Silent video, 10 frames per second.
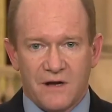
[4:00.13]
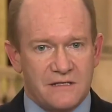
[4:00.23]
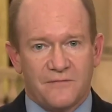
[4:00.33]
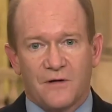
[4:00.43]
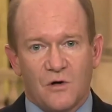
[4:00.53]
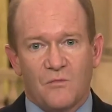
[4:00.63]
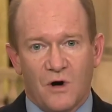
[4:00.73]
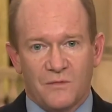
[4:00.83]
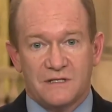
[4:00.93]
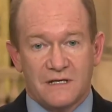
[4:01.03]
difficult
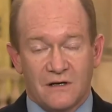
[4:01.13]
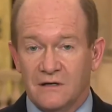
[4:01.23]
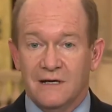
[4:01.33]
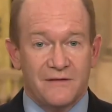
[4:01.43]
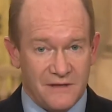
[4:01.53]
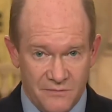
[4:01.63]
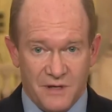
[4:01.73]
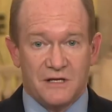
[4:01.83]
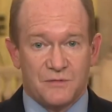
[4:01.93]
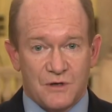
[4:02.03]
moments here. The
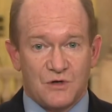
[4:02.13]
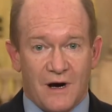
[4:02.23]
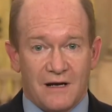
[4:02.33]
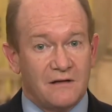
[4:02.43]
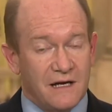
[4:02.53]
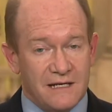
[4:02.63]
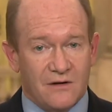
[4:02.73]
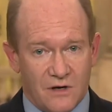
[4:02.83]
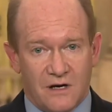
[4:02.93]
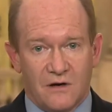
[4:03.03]
impeachment trial a
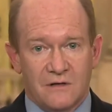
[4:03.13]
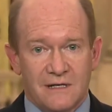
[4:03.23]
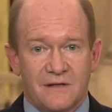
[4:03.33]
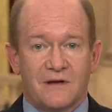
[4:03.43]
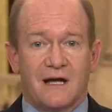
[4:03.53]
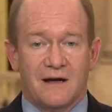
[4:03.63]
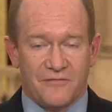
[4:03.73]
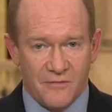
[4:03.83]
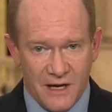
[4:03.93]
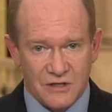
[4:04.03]
year ago, the
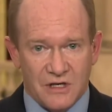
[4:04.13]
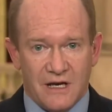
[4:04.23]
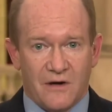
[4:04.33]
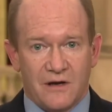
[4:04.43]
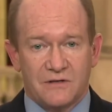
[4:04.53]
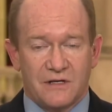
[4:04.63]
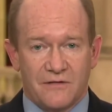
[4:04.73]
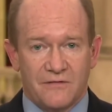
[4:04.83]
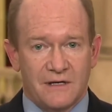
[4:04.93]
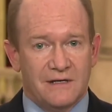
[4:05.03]
confirmation hearings
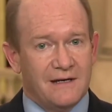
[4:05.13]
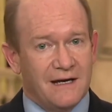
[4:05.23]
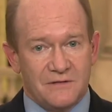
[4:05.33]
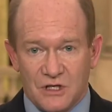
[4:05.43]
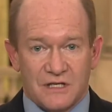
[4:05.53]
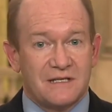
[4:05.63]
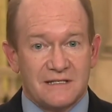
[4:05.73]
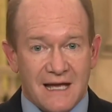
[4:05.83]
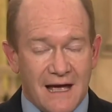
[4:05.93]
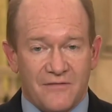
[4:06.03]
of
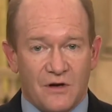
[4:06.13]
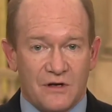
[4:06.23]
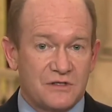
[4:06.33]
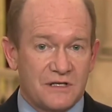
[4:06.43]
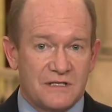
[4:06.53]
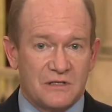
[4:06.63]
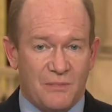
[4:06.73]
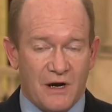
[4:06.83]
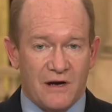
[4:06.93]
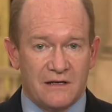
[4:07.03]
Justice Kavanaugh, Justice
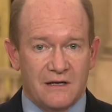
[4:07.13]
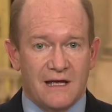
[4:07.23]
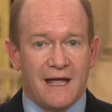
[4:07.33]
Barrett,